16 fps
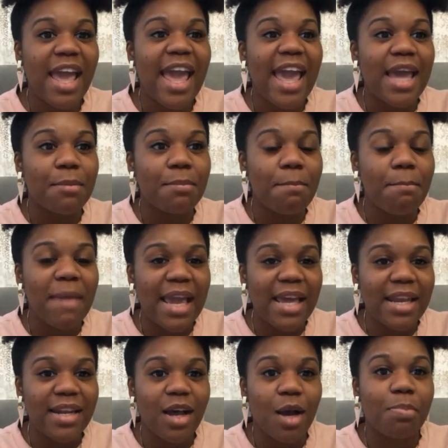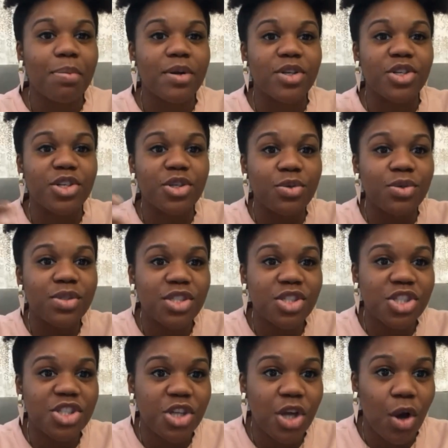and made it a produced
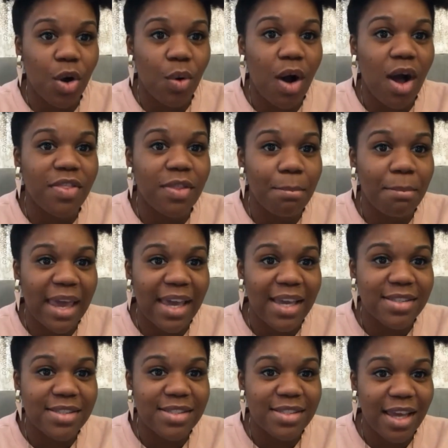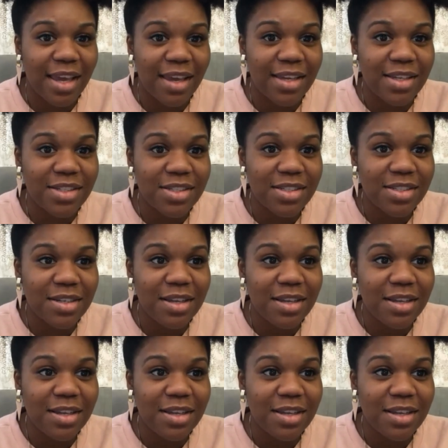show on the main stage.